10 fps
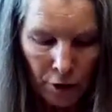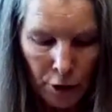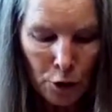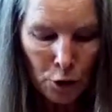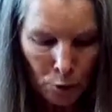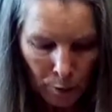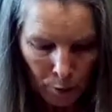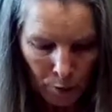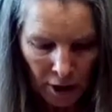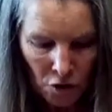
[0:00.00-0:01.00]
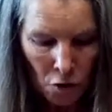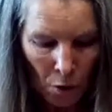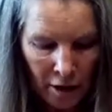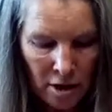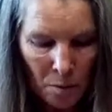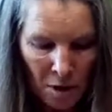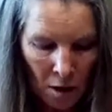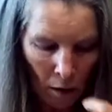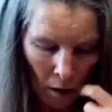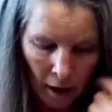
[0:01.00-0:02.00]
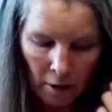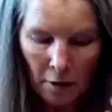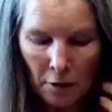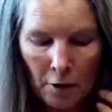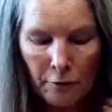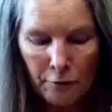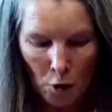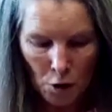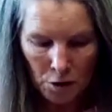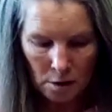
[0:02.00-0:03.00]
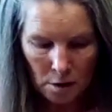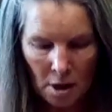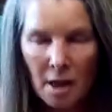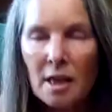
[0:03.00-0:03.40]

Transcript: the new moon is going to be on the 1st.